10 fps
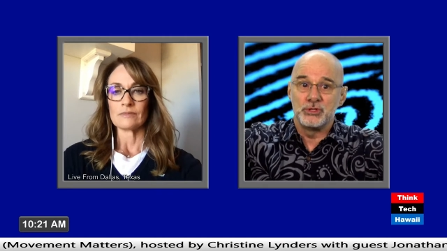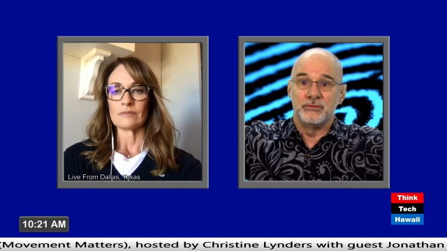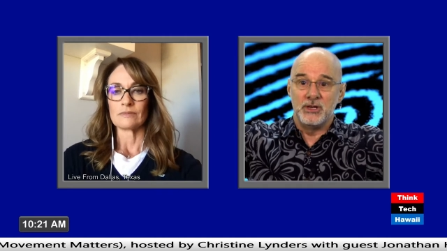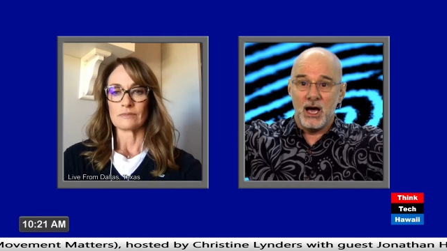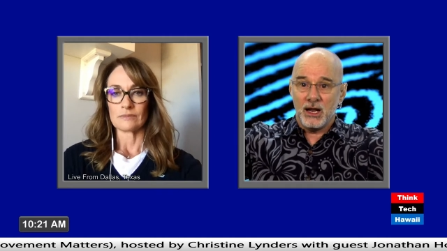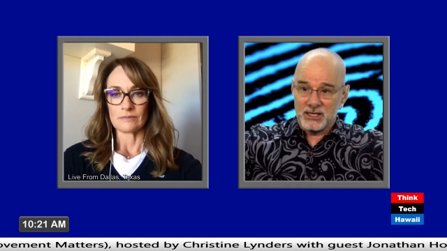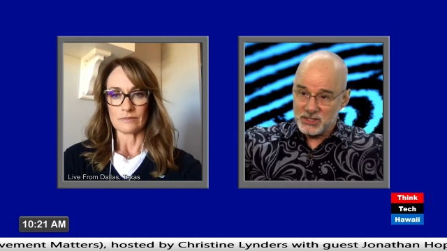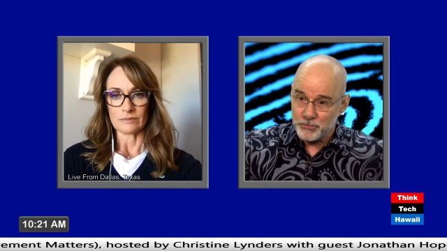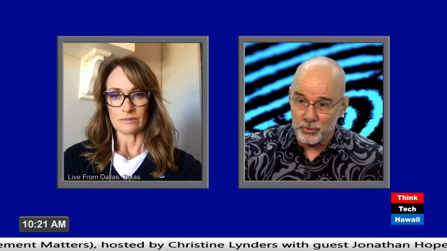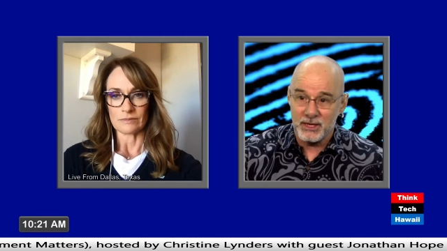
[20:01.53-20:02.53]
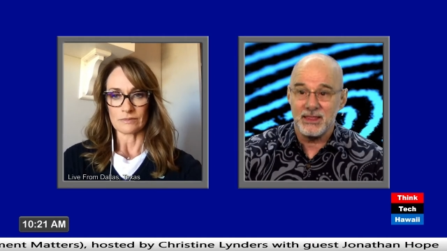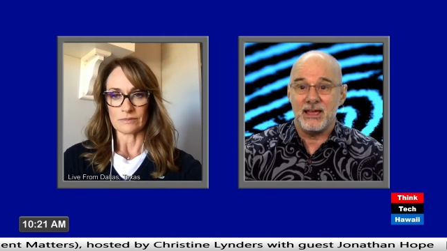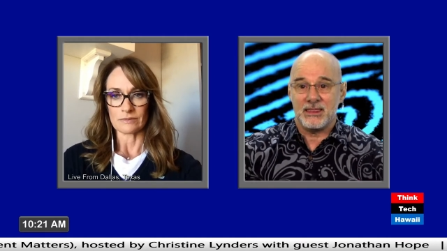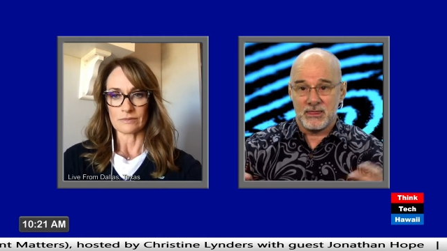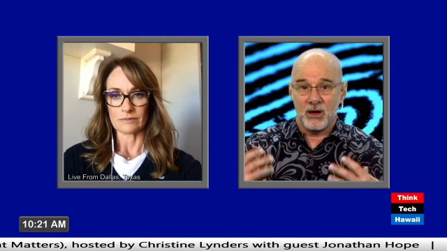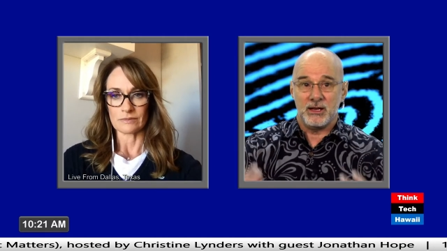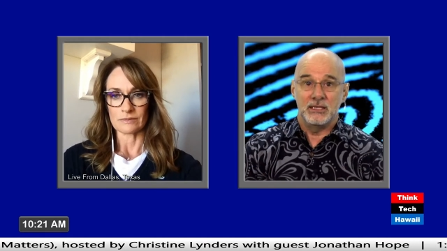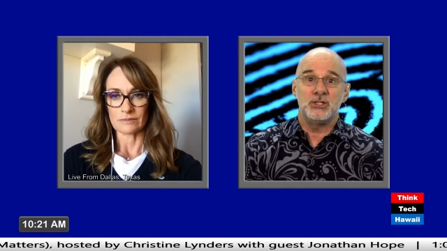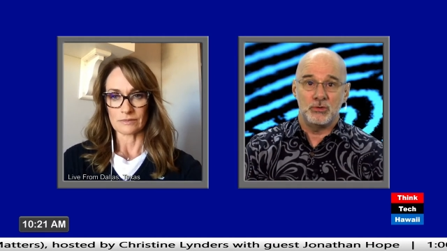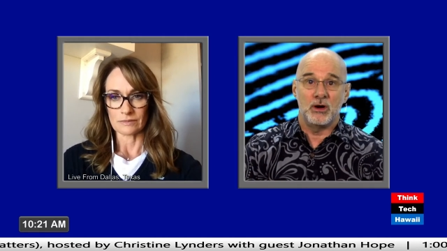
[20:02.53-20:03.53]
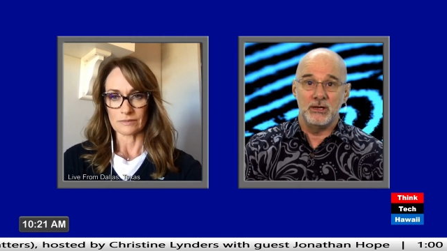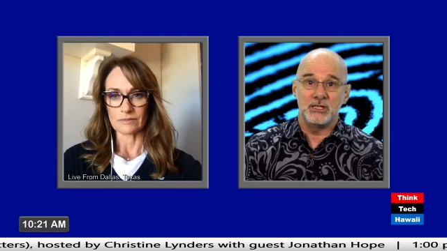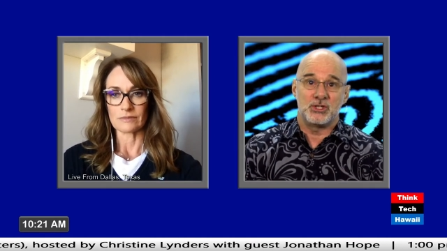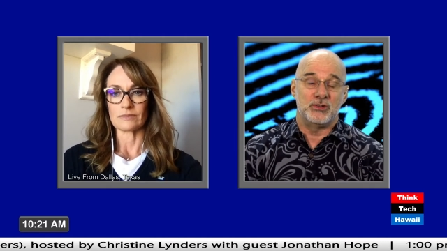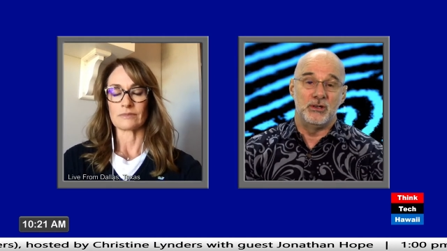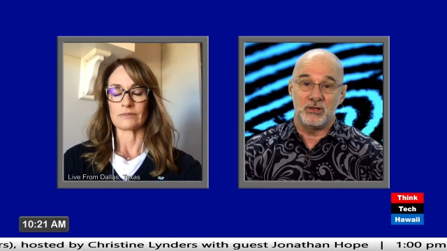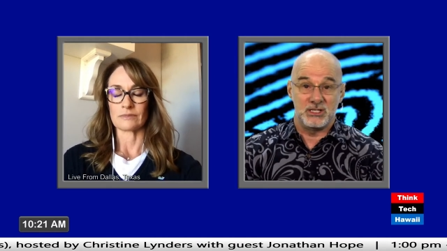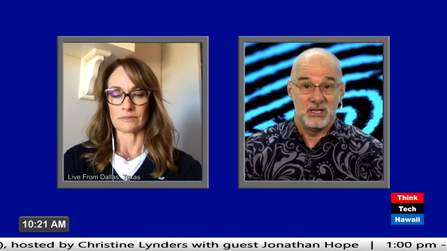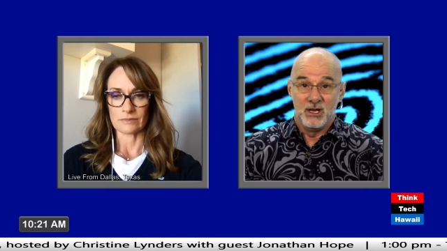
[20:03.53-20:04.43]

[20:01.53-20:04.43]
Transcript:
Speaker 1: of knowledge and bring that thought into our industry you know because